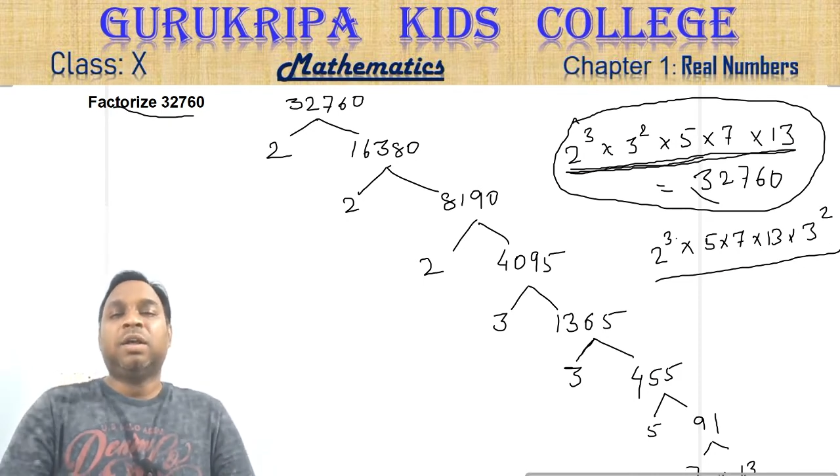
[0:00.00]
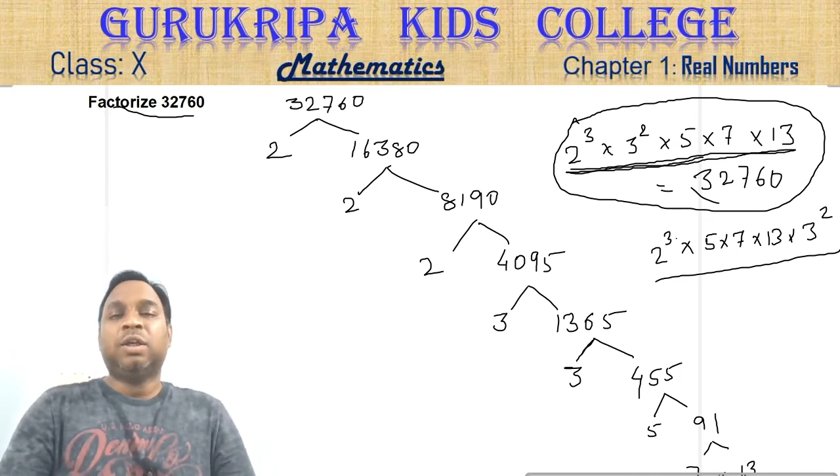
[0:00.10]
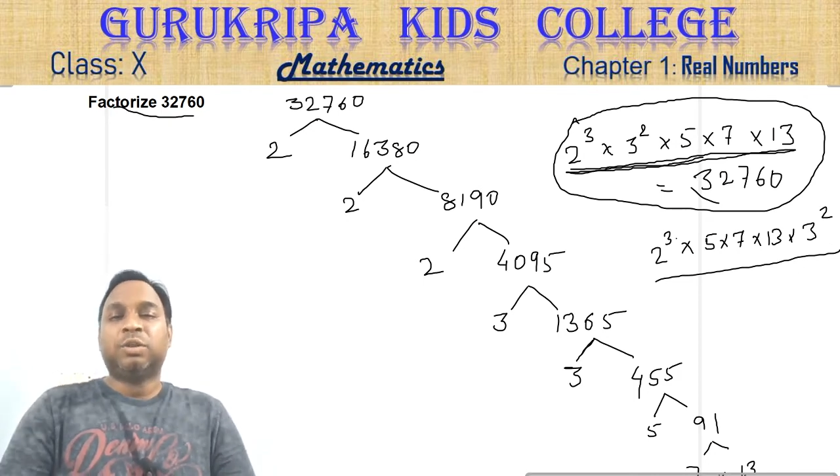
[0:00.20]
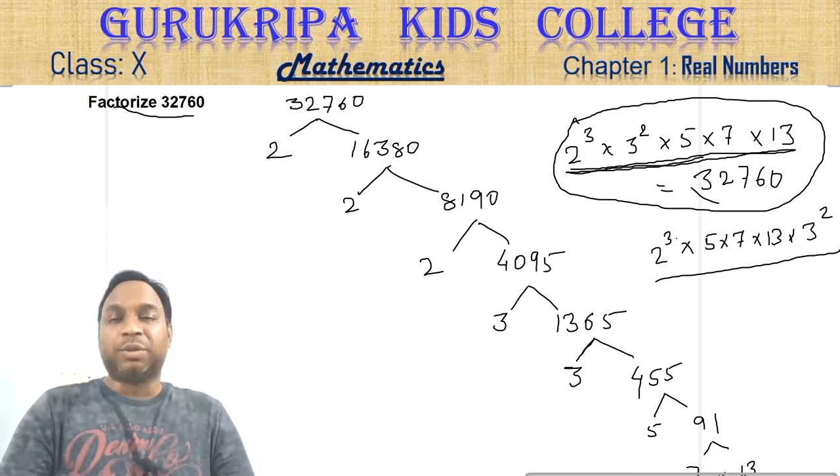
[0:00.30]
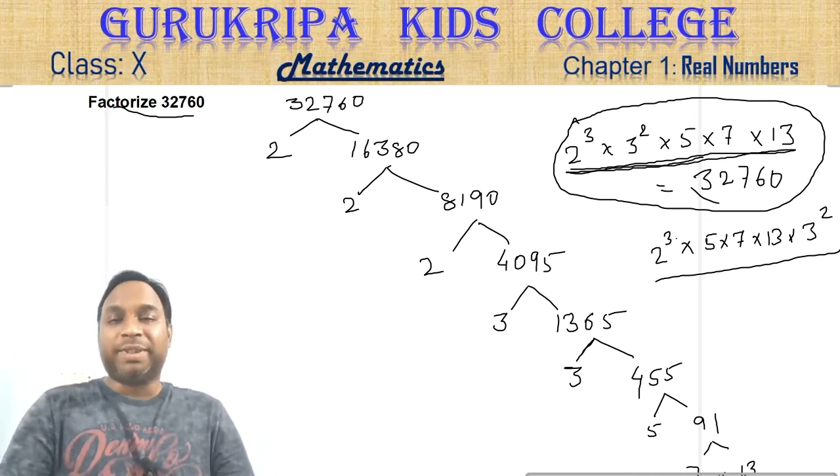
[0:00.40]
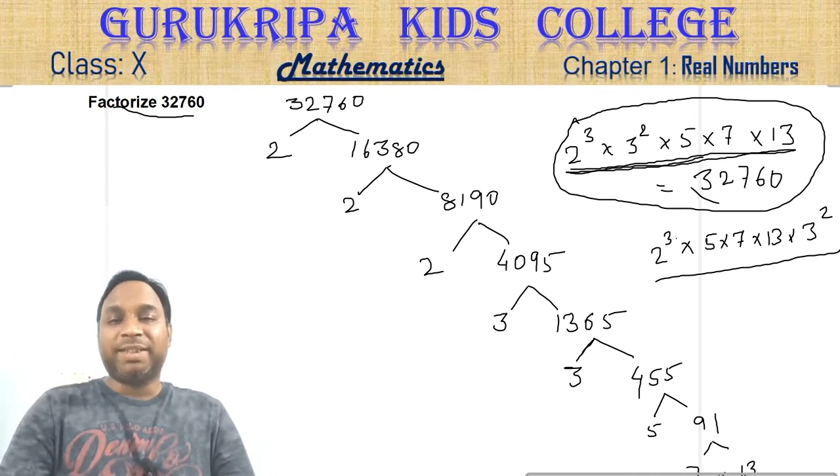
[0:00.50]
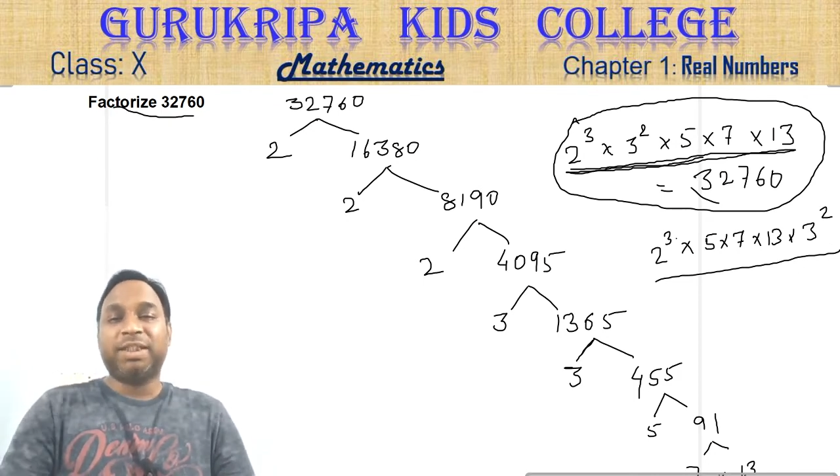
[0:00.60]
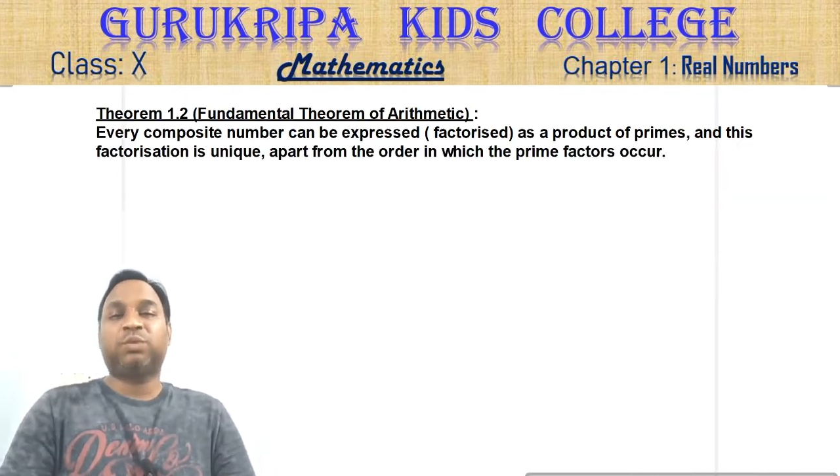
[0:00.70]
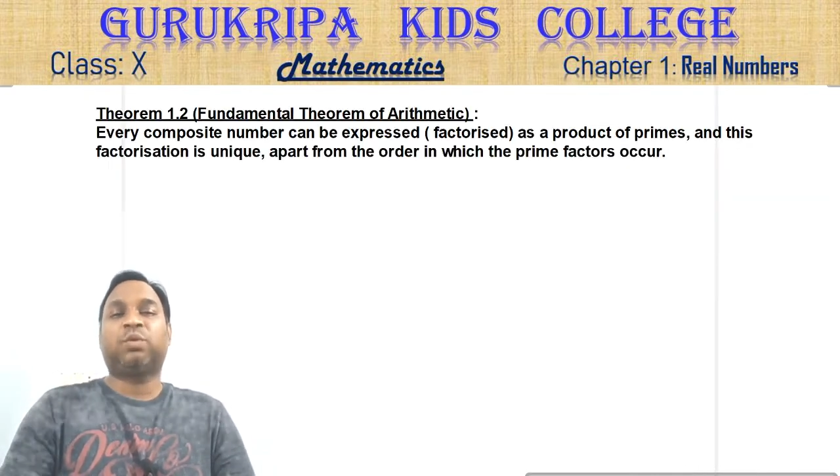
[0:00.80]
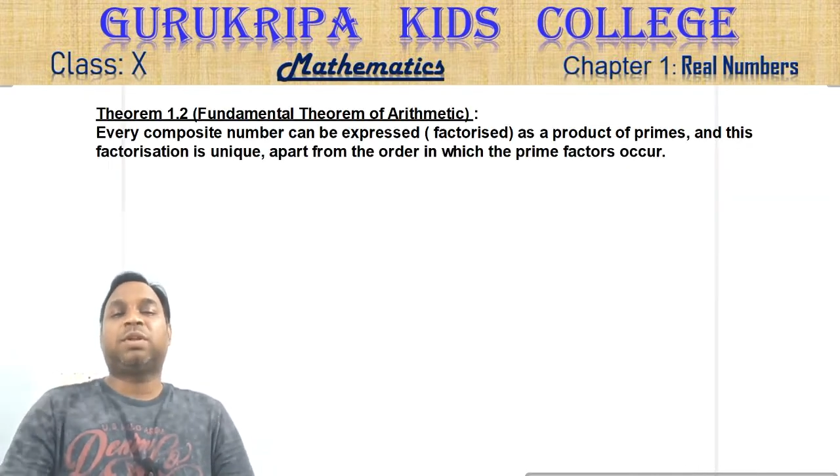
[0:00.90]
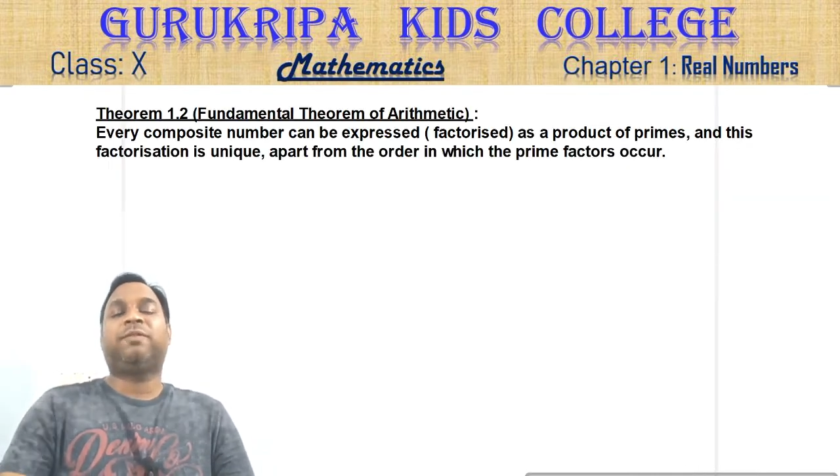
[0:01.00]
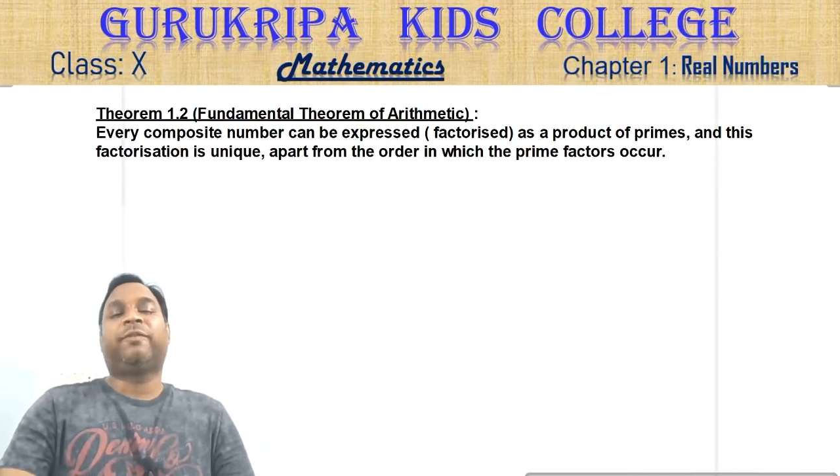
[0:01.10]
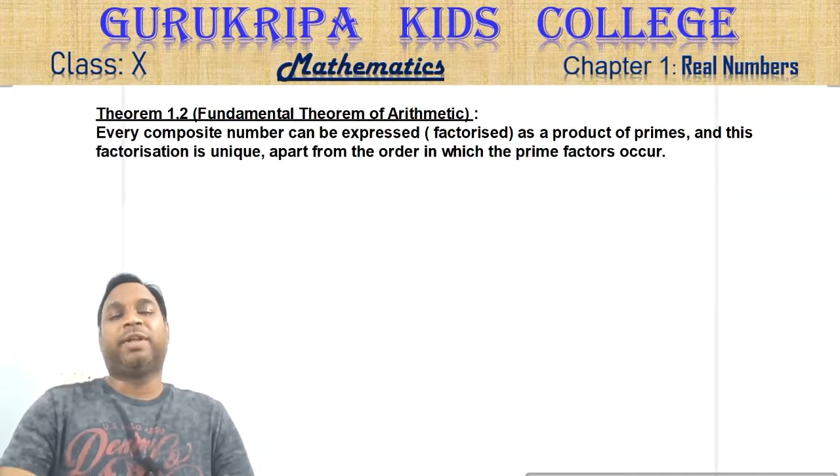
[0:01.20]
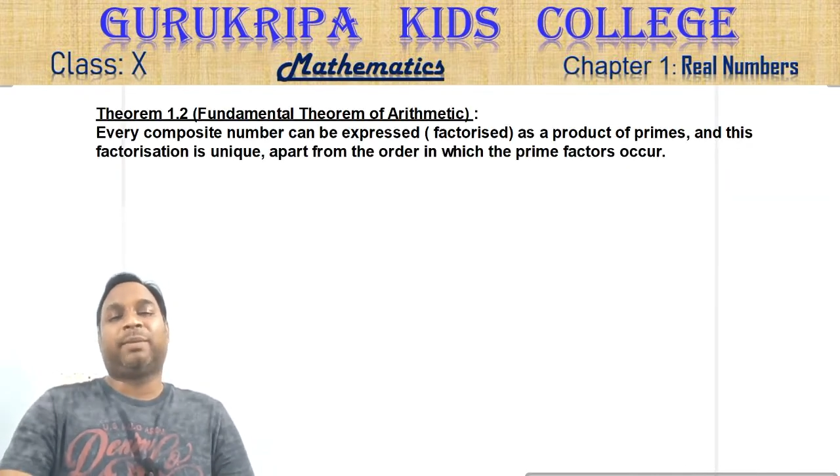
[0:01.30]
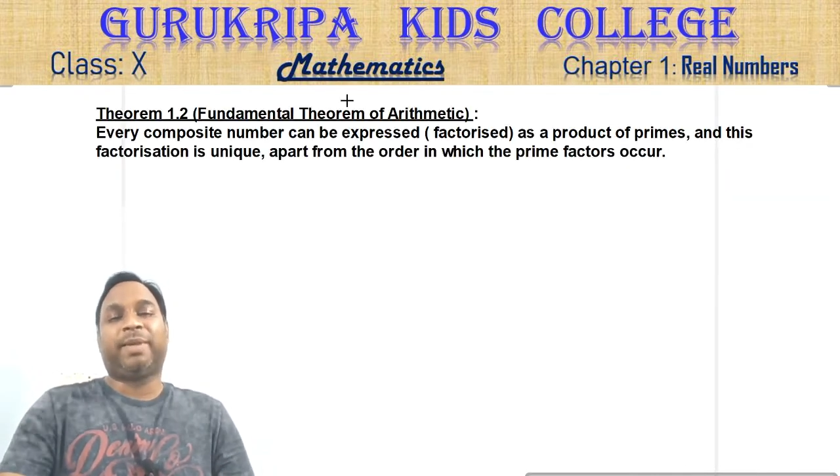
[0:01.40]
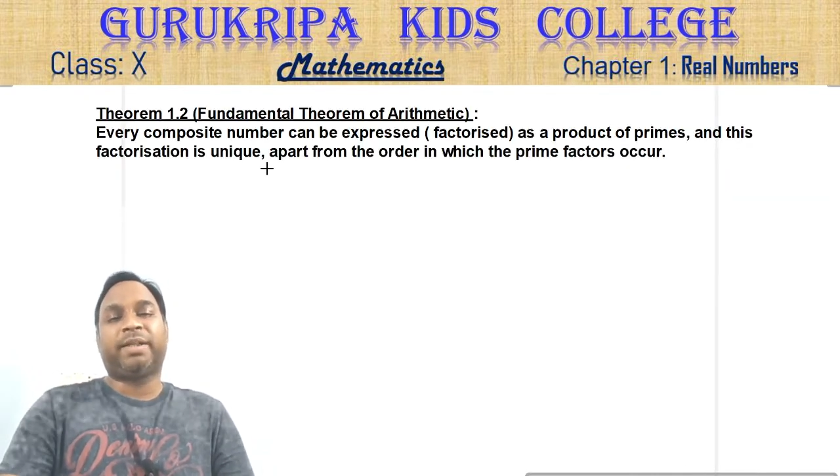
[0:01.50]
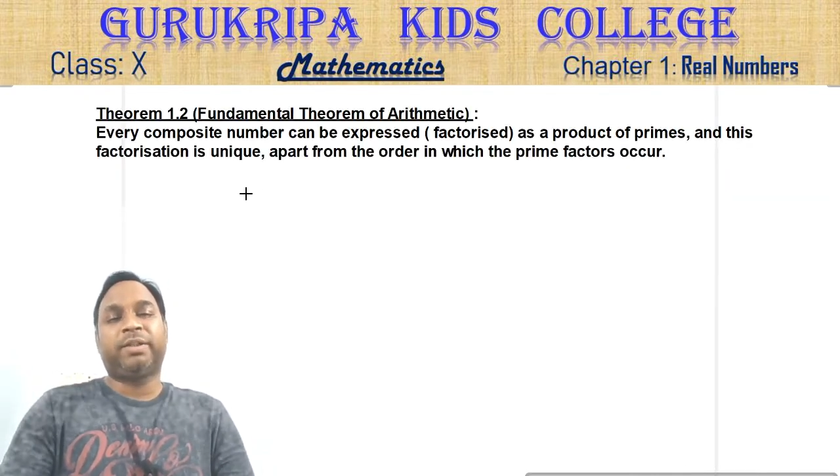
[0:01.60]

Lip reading: So this is what the fundamental